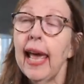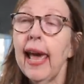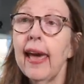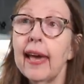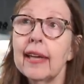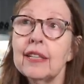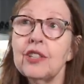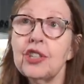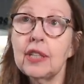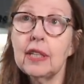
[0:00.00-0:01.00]

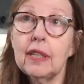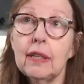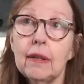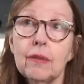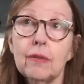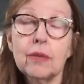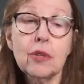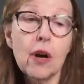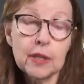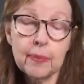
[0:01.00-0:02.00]
and she
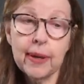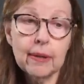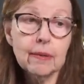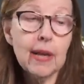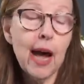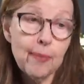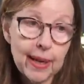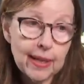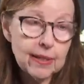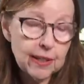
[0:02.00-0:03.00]
talked about how
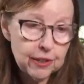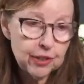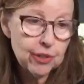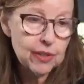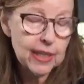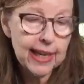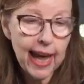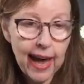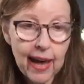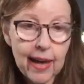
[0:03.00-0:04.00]
many seizures he
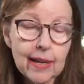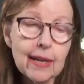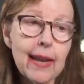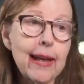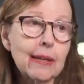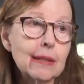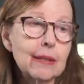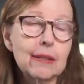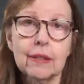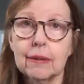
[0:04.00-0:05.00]
had
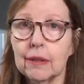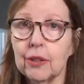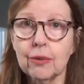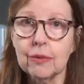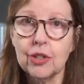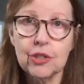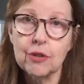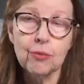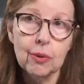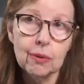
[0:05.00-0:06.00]
and the you know just
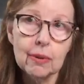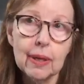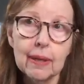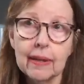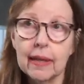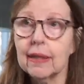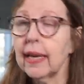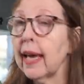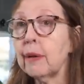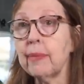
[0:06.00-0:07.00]
the road that
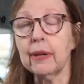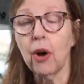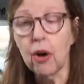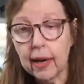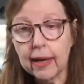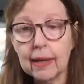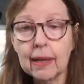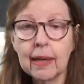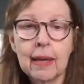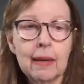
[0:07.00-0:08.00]
they had been on
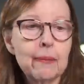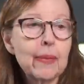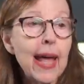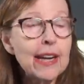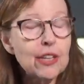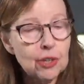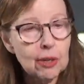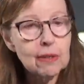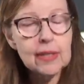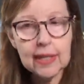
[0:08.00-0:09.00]
and it
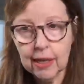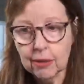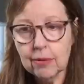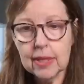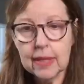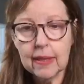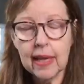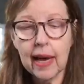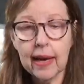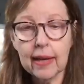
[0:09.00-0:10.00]
turns out
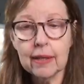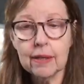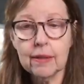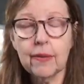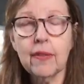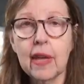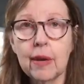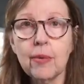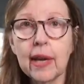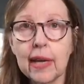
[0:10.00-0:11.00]
that
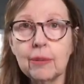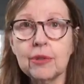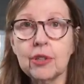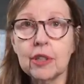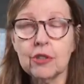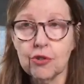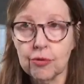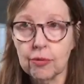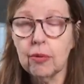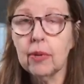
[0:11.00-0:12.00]
they were able to
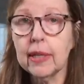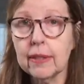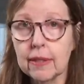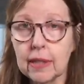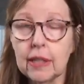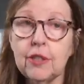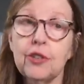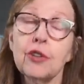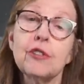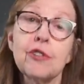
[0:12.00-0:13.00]
control his
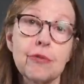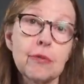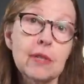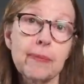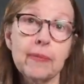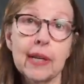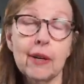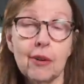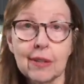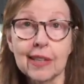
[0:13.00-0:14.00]
seizures through something
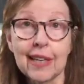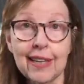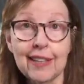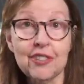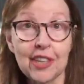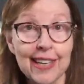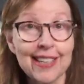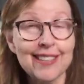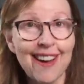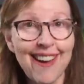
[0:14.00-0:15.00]
called a
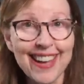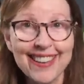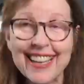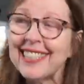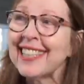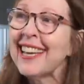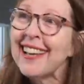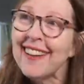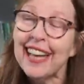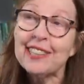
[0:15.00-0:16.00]
ketogenic diet that's
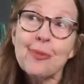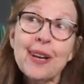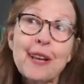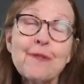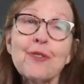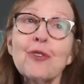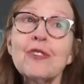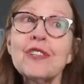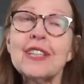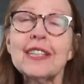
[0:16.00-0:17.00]
that's when i
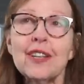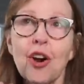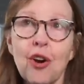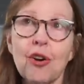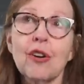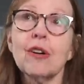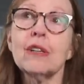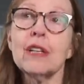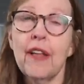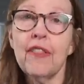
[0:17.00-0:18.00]
first
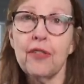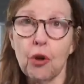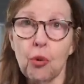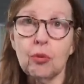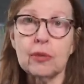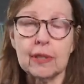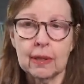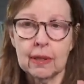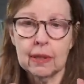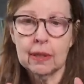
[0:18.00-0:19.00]
heard those
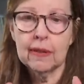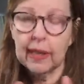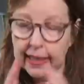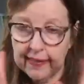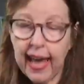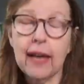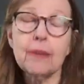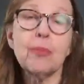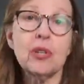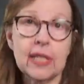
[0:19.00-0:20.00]
like that
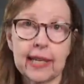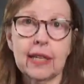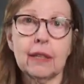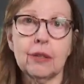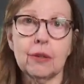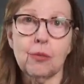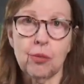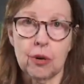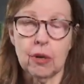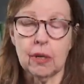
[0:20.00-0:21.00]
particular
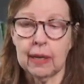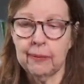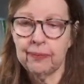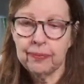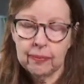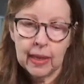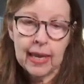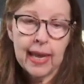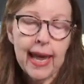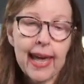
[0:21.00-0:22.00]
word
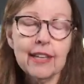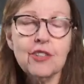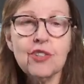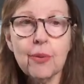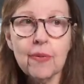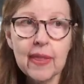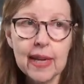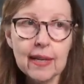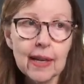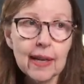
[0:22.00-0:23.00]
and so
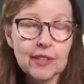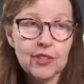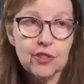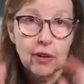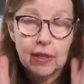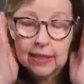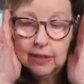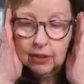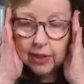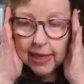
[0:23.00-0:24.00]
then i
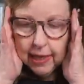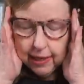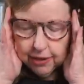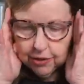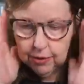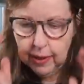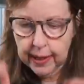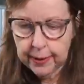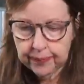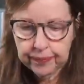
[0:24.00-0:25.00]
started looking into it